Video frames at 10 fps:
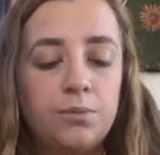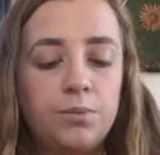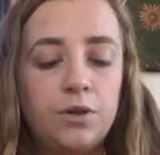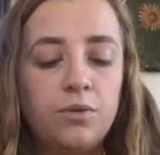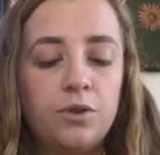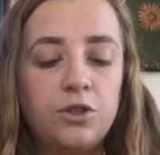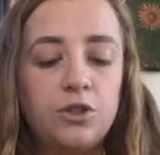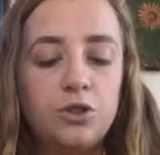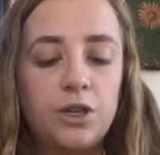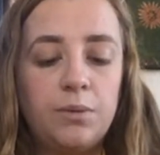Beautiful
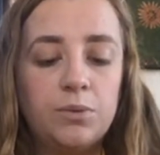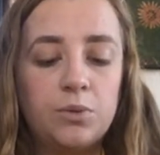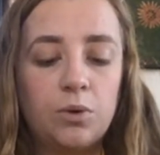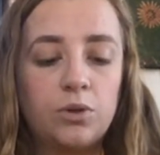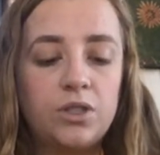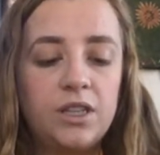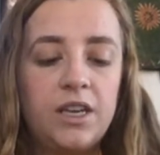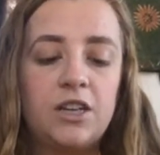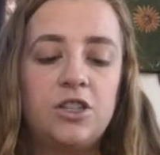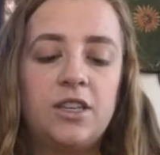streams rolled to the
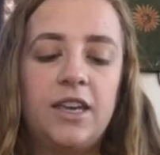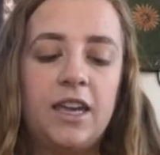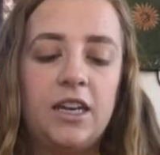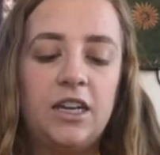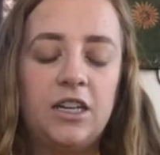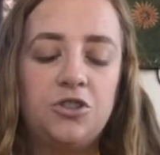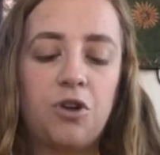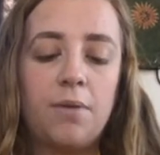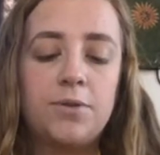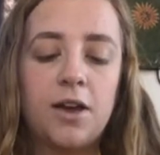edge of the canyon and
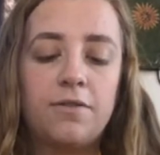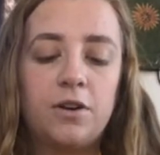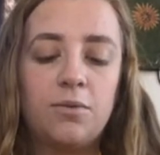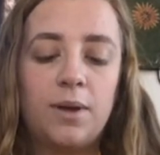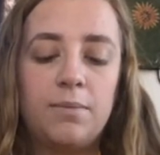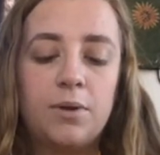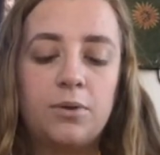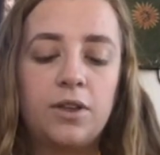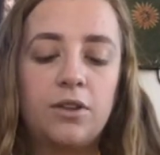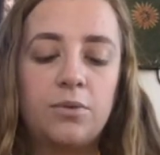dropped off into
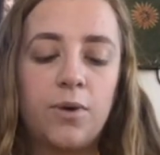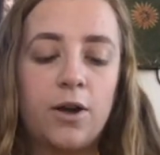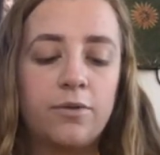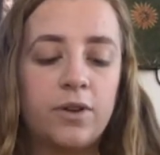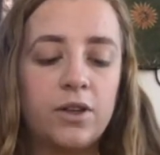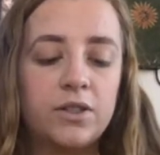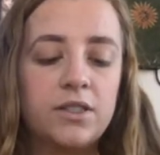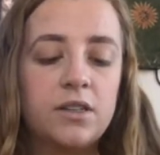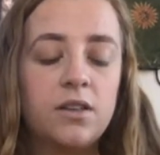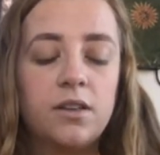rainbow-colored
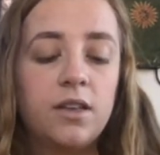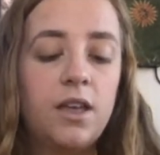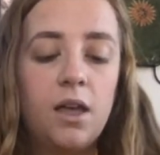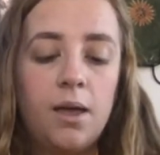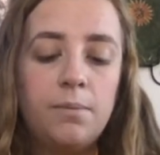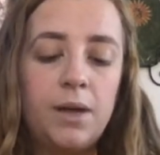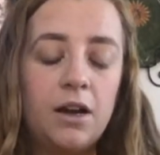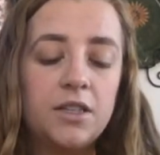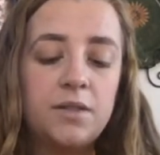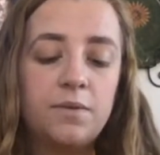waterfalls.
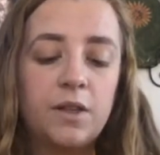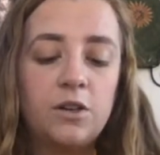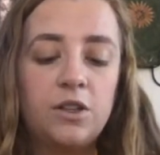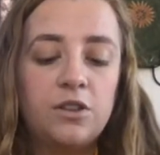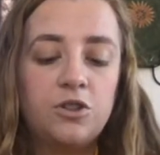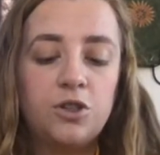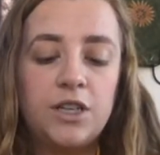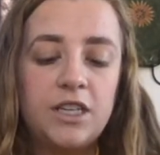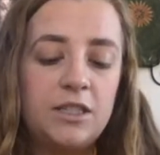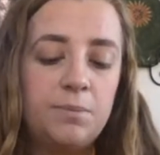Parrots fluttered in the
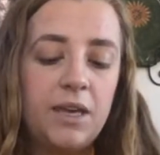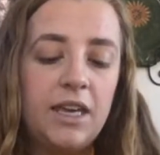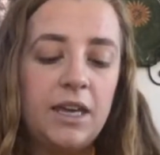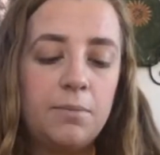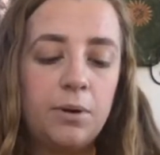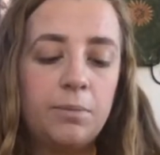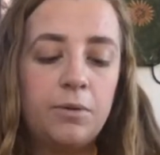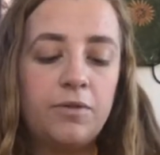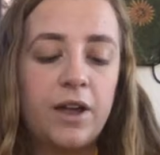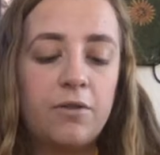trees, pink and purple
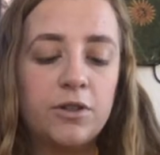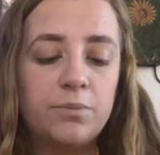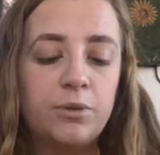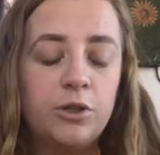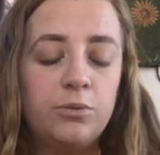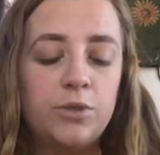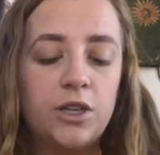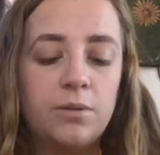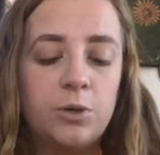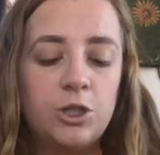flowers bloomed on
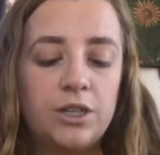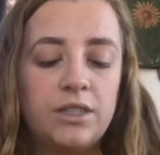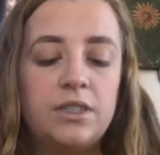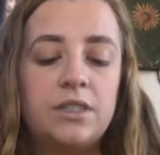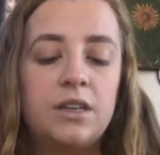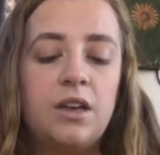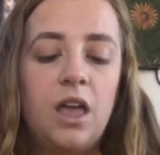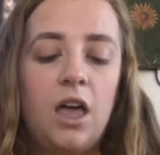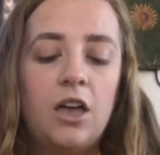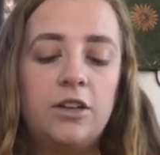the bushes.
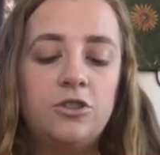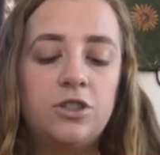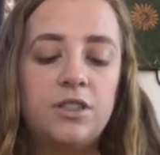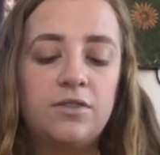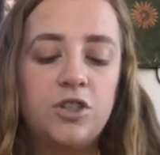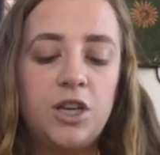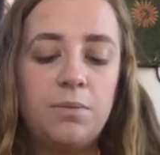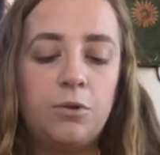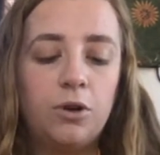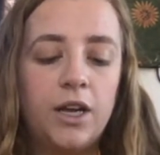Hundreds of
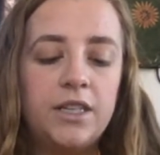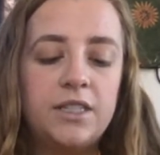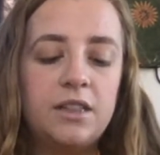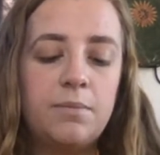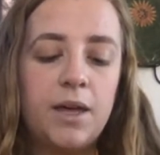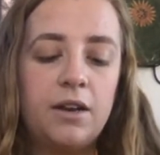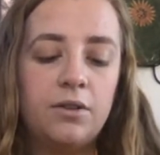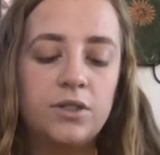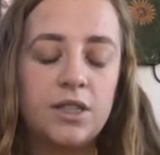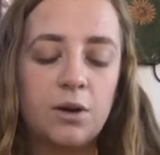sheep grazed in the
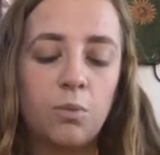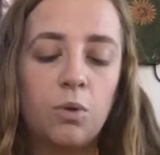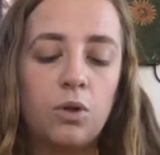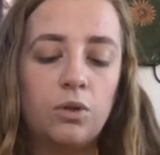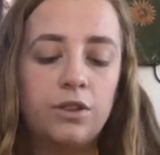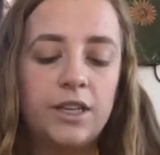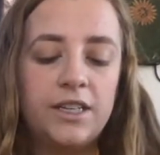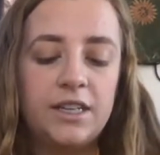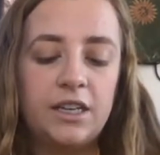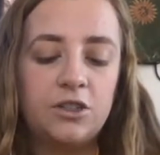meadows, their wool
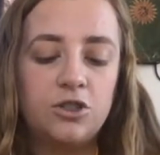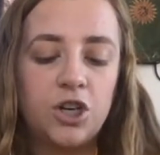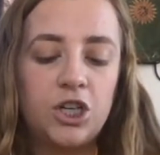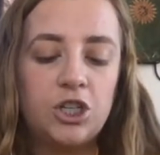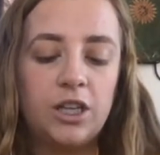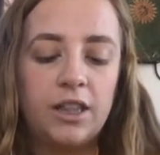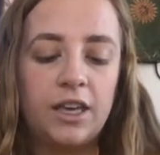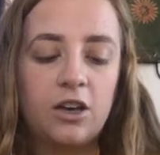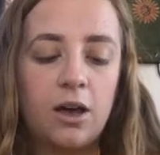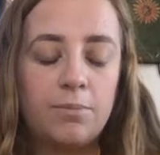glinting strangely like
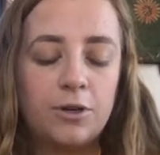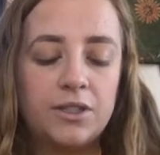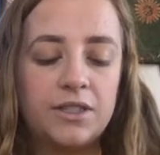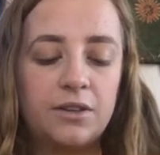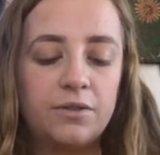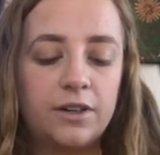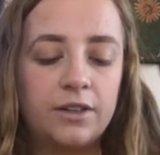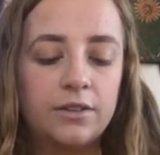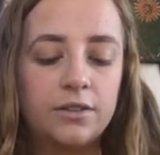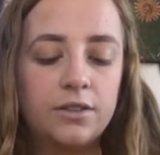copper and silver.
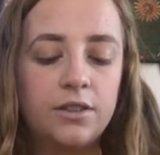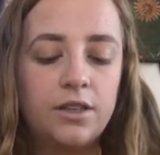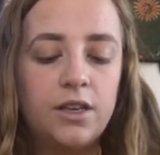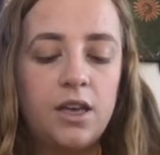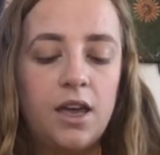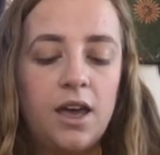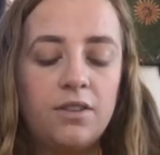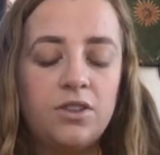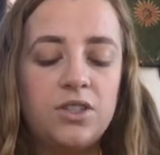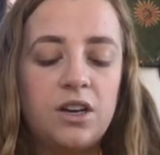At
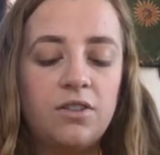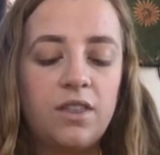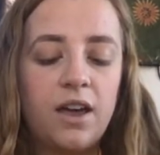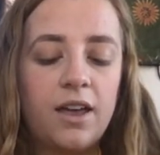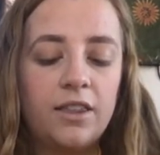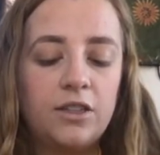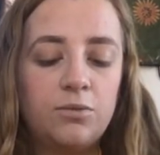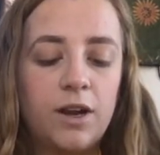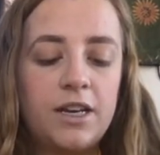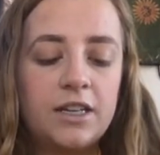the center of the island,
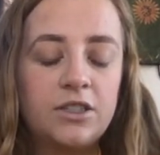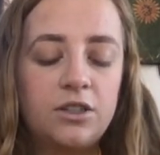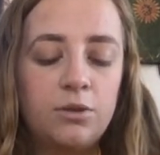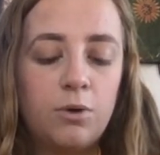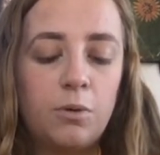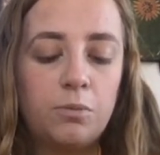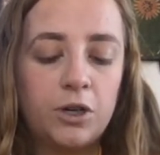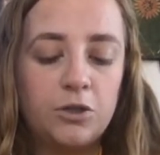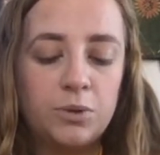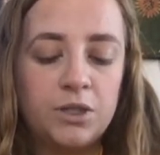right next to the rope
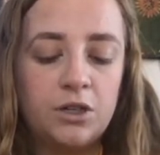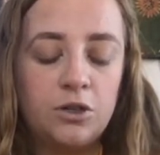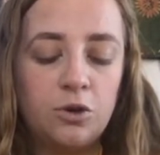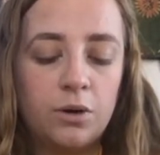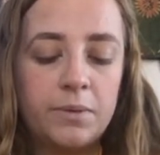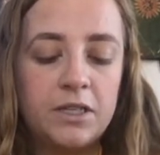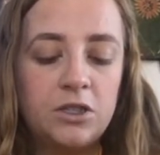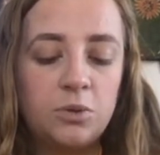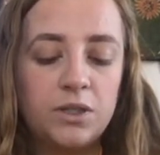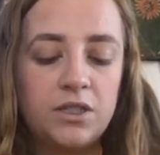bridge, was an enormous
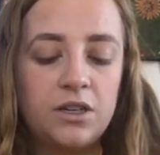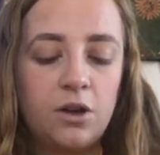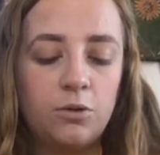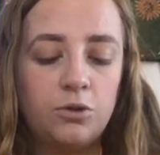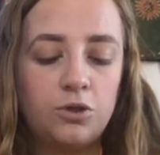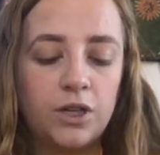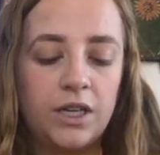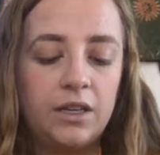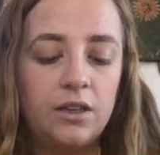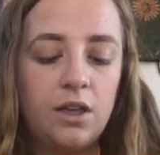twisted oak
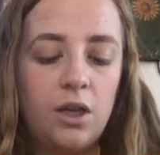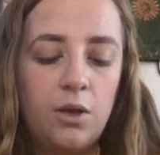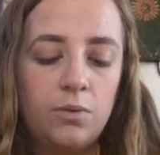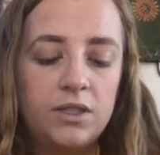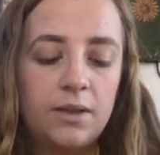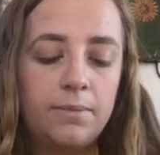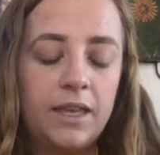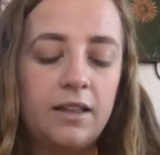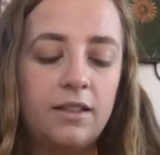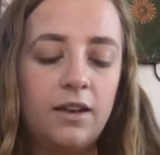tree, with
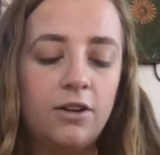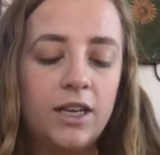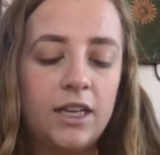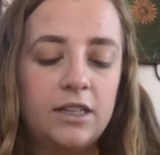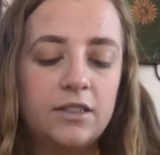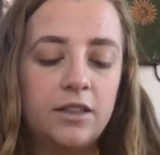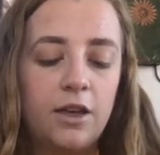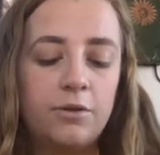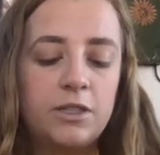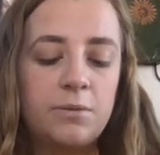something glittering in its
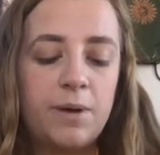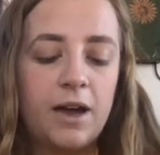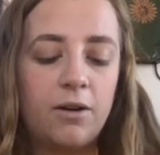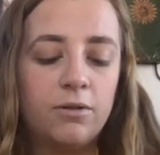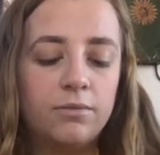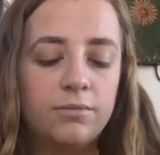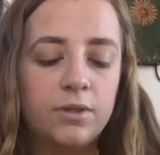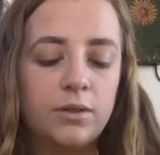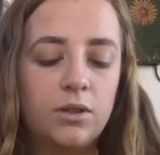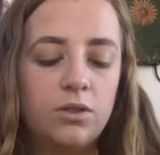lowest bough,
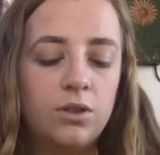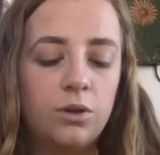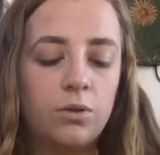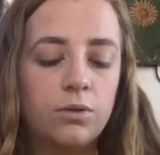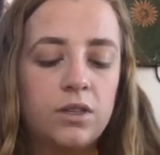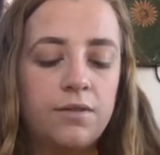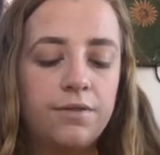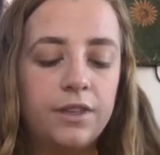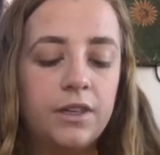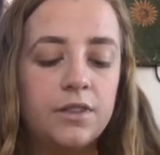the golden
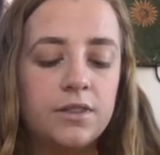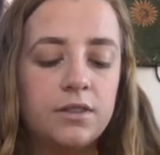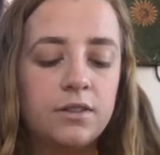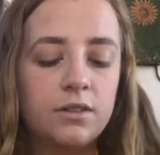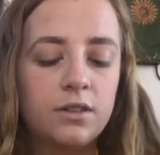fleece.